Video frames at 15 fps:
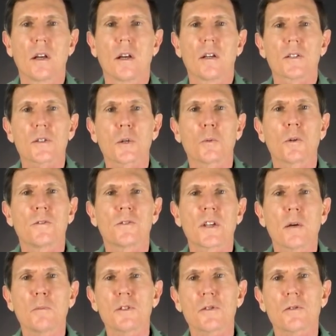So we've
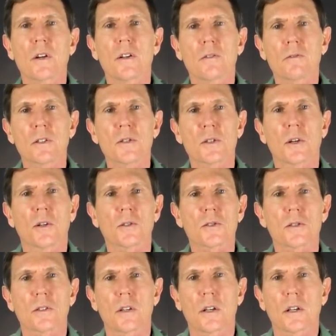demonstrated
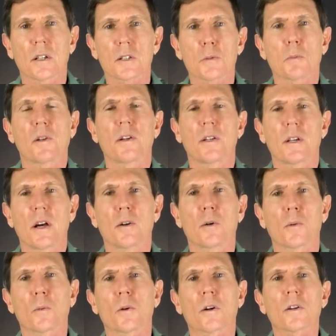results and explained how
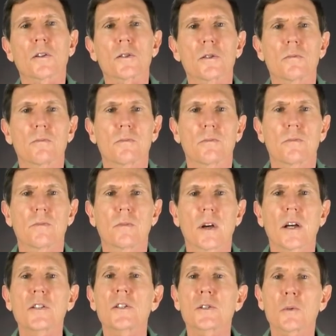it works.
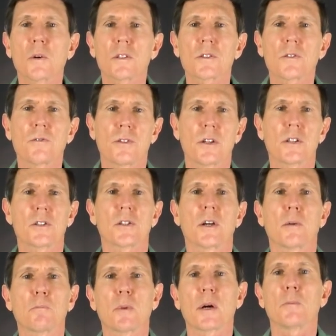I just want to finish
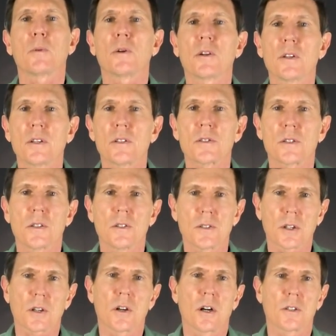up by putting this into
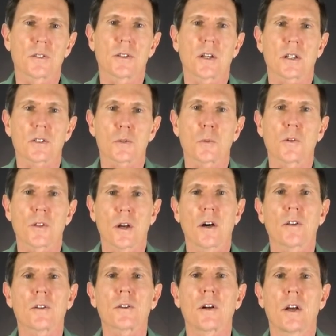context with
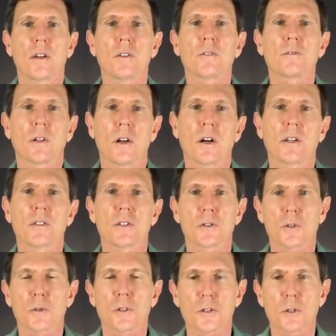other end-of-line
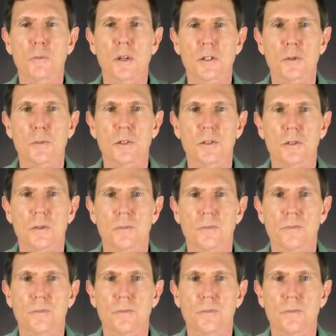distortion measurements.